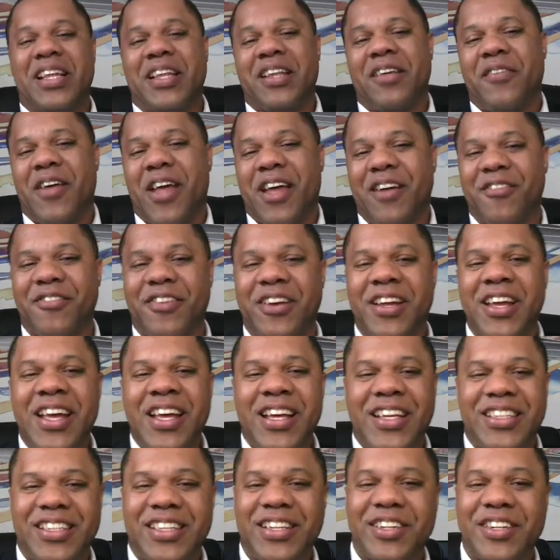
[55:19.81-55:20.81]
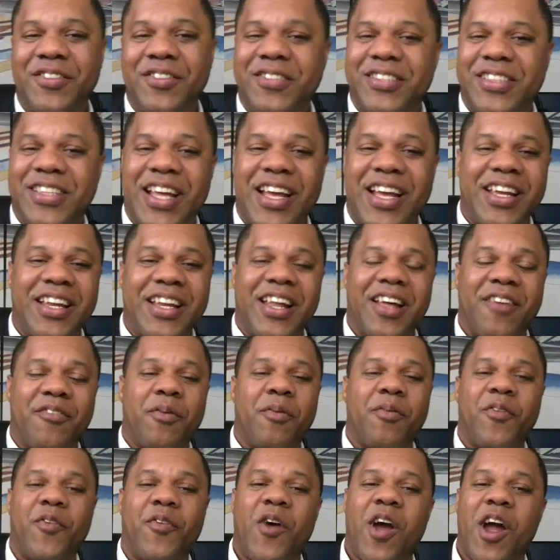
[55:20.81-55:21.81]
And I love every single second
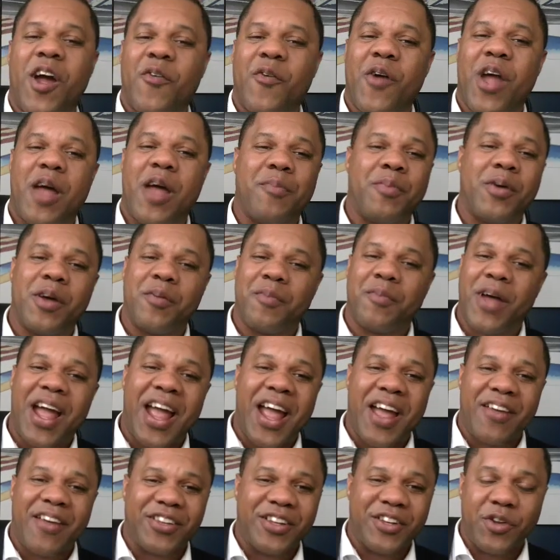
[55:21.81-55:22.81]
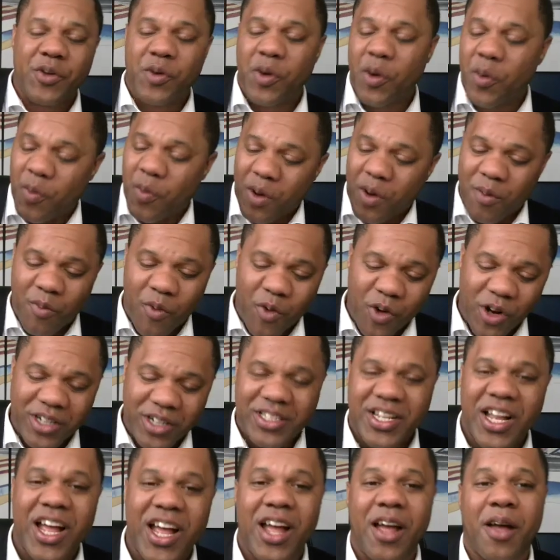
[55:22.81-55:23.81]
of it. Before I wrap up, I have to do it one
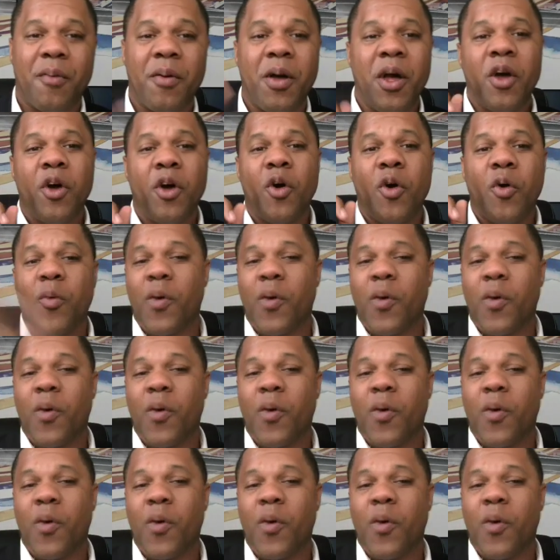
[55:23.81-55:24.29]
more time.